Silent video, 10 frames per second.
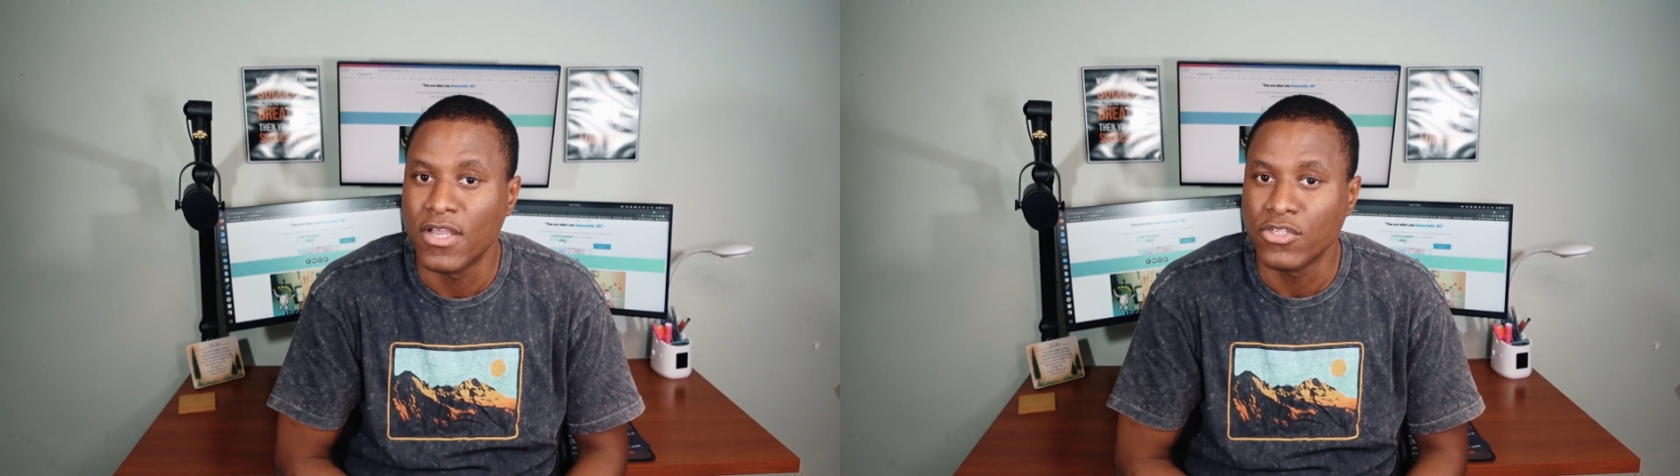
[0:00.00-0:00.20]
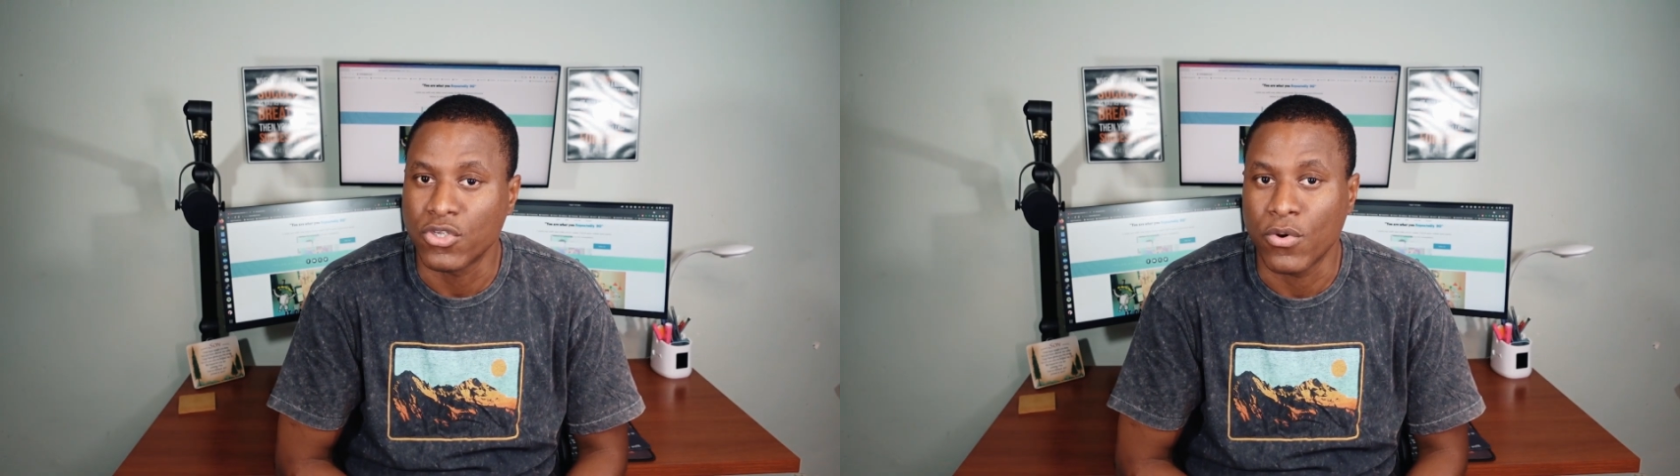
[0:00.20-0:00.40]

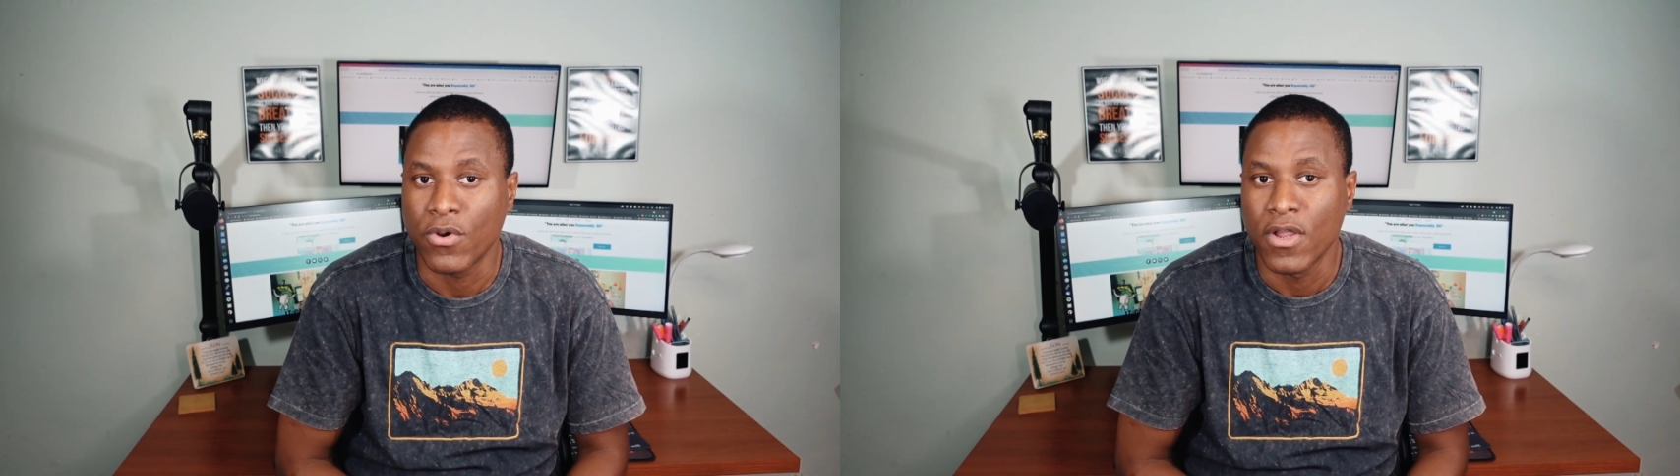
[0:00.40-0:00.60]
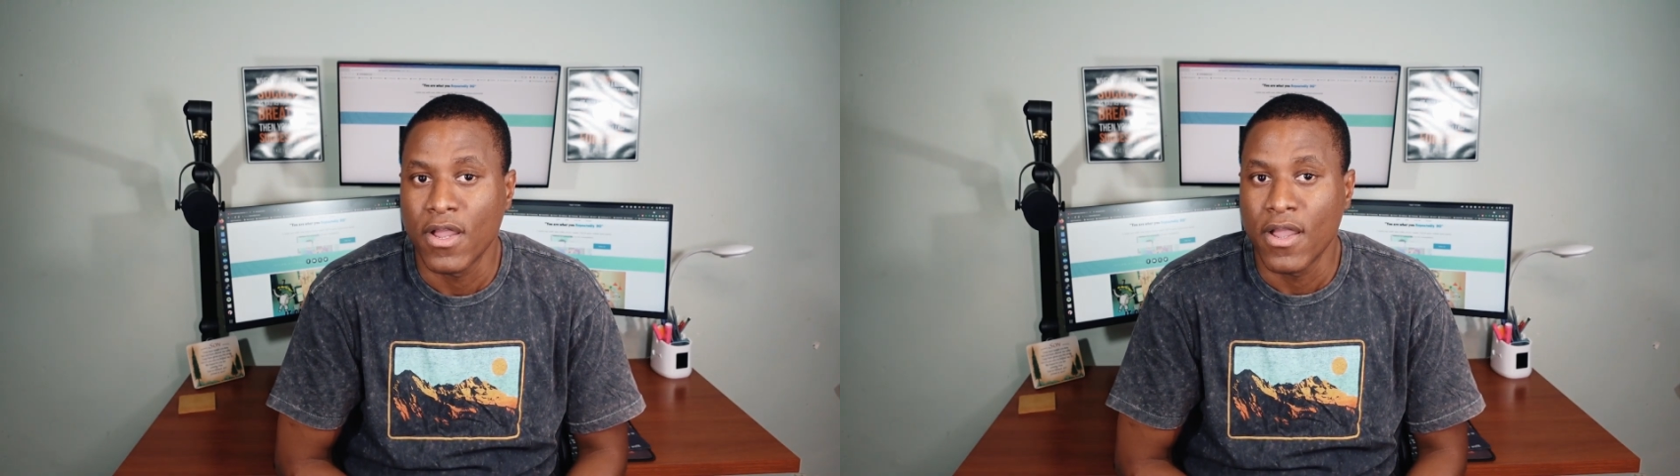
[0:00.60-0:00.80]

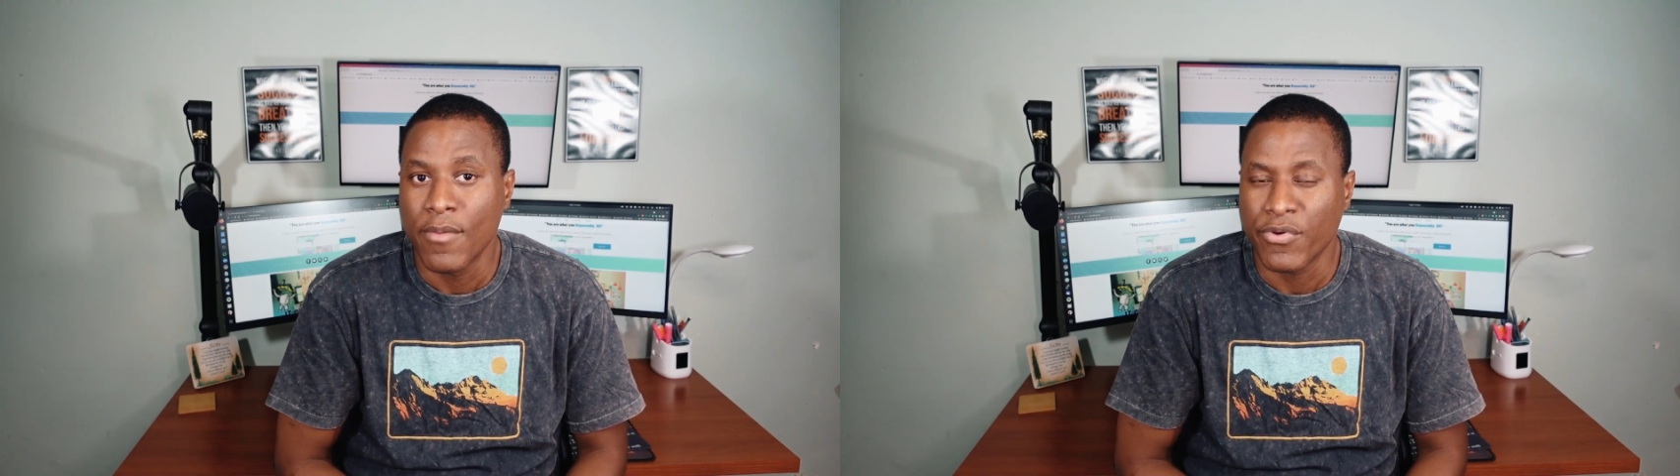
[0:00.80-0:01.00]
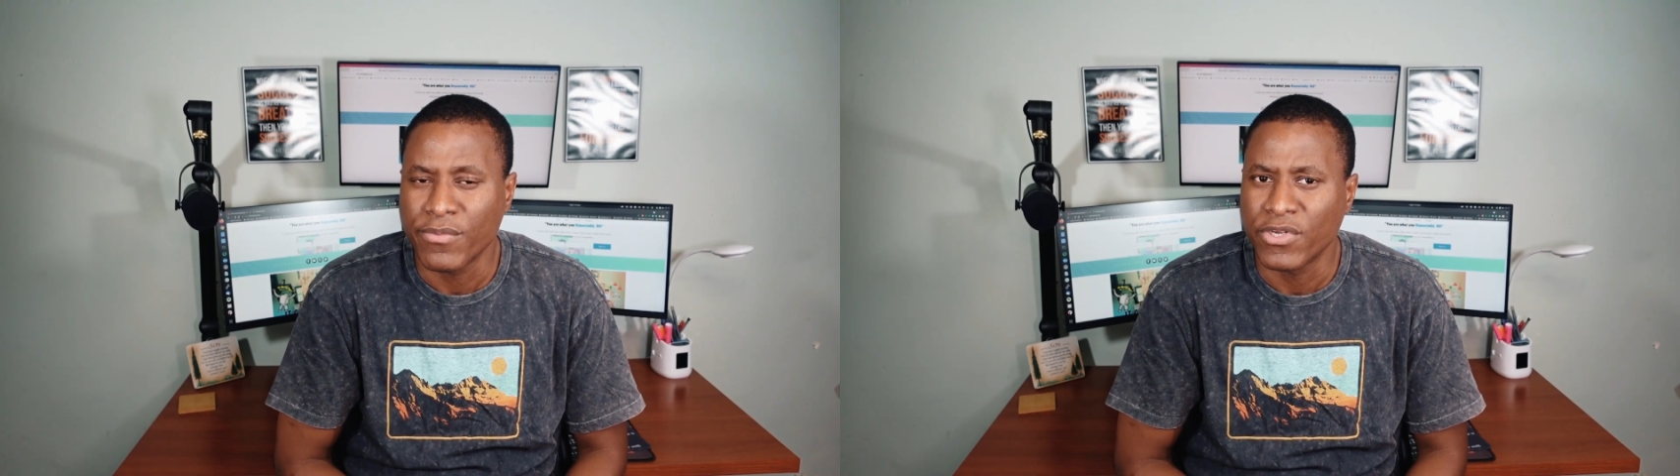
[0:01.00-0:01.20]
So
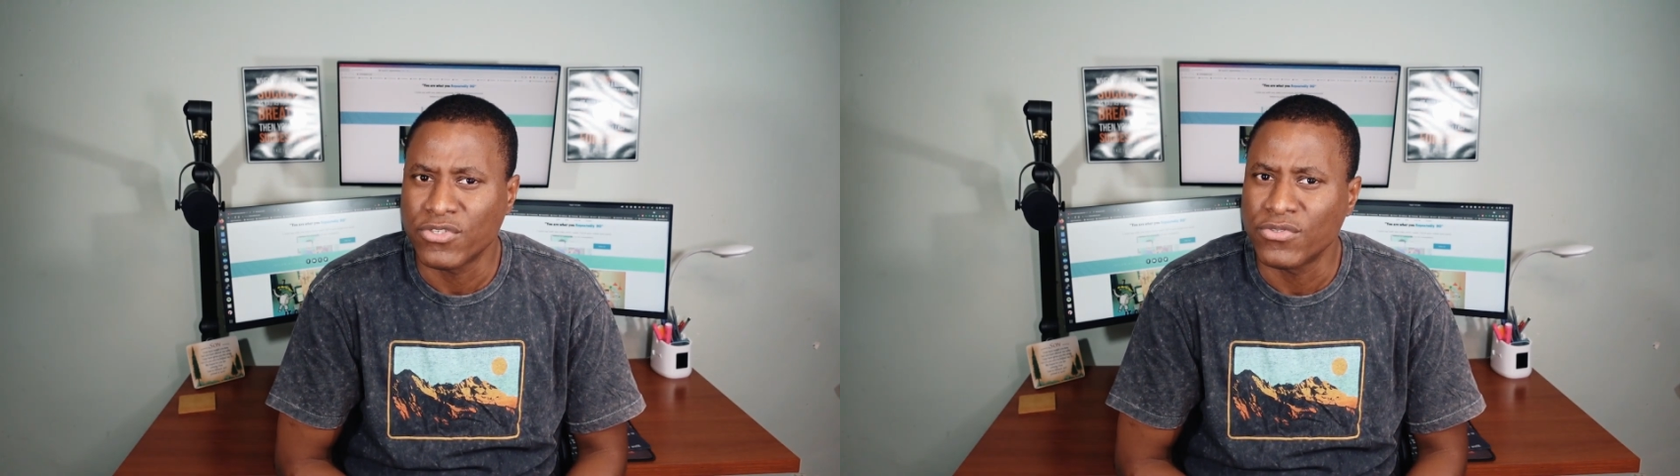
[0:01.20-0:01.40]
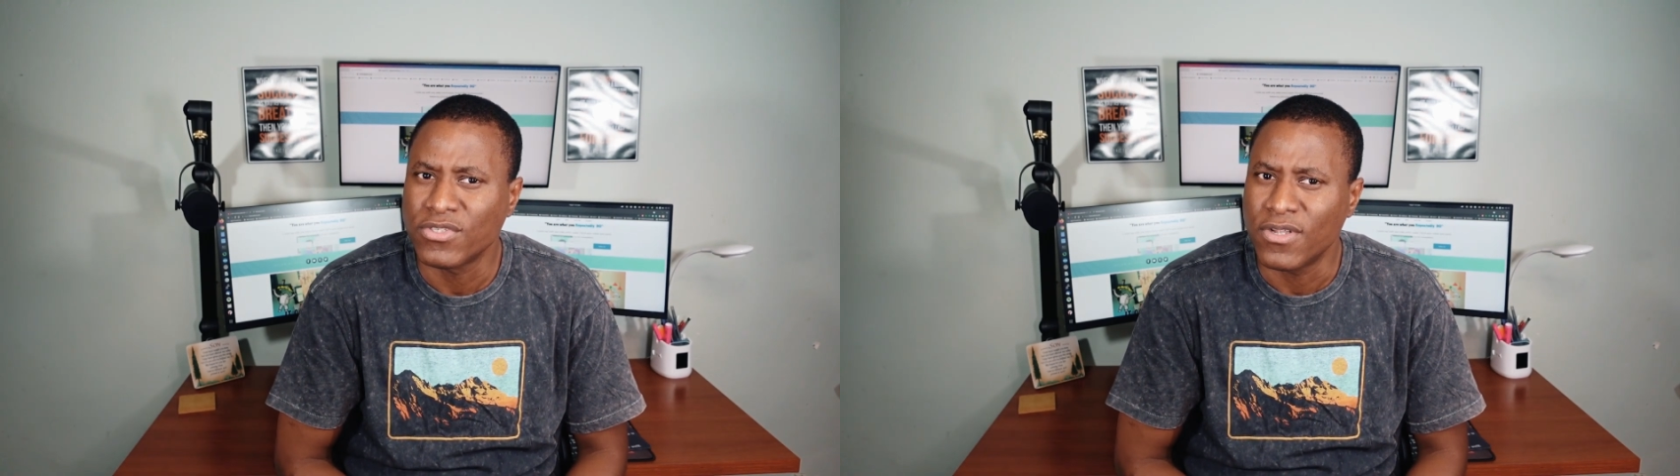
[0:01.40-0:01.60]
pretty much
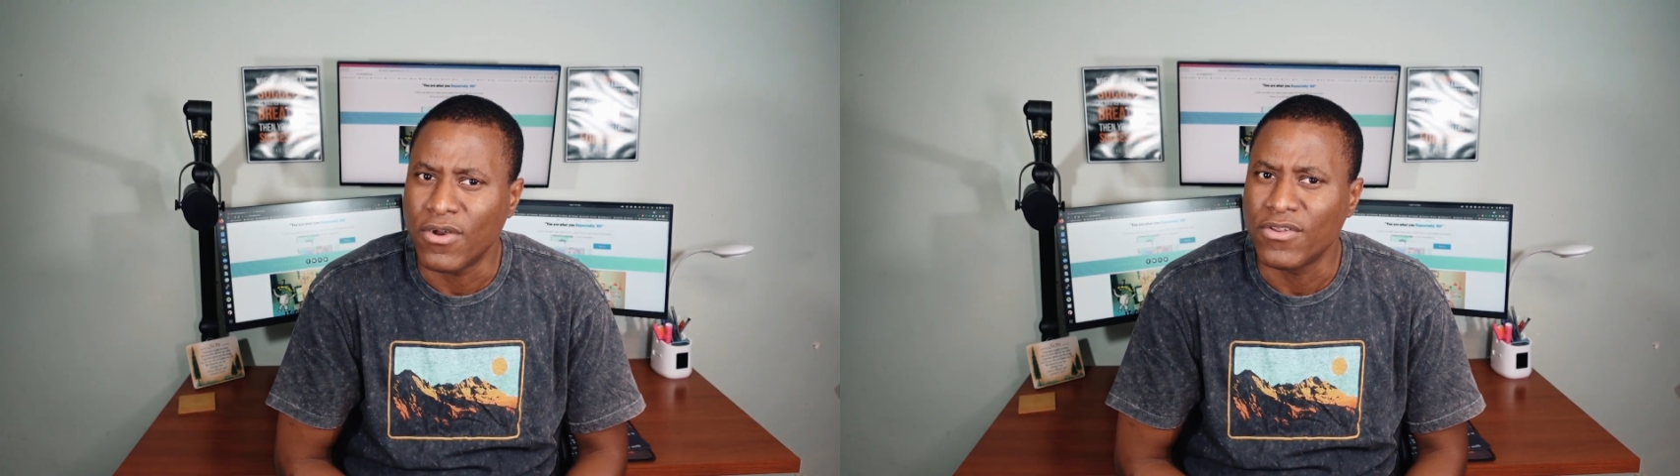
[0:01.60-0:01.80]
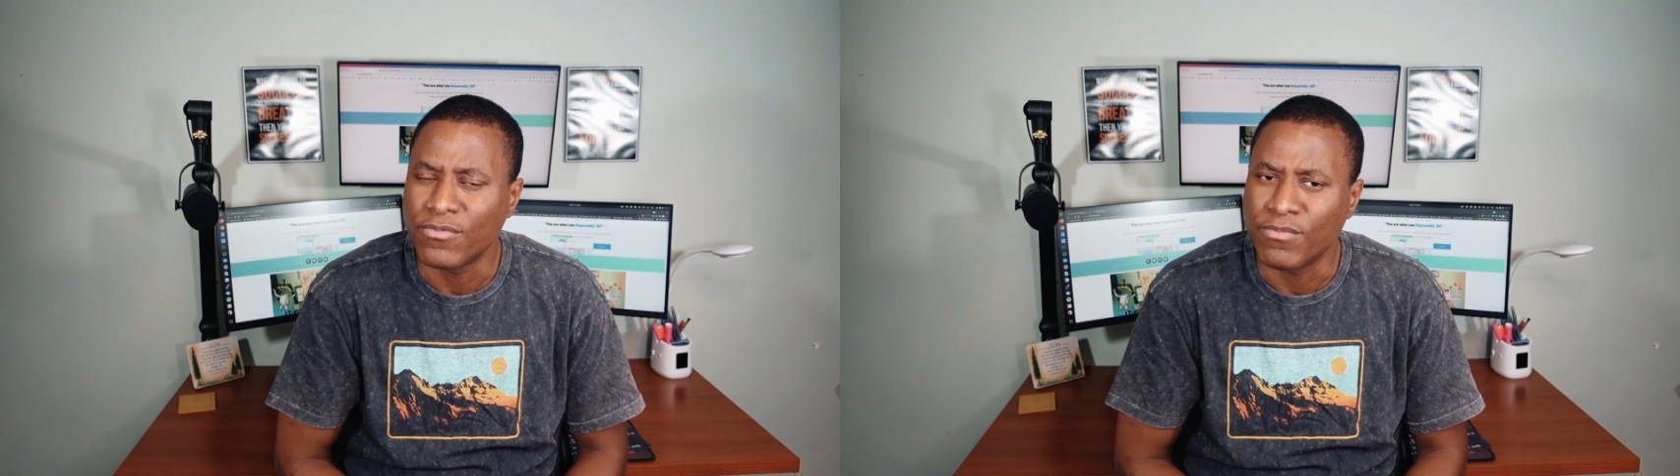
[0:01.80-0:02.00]
those are all the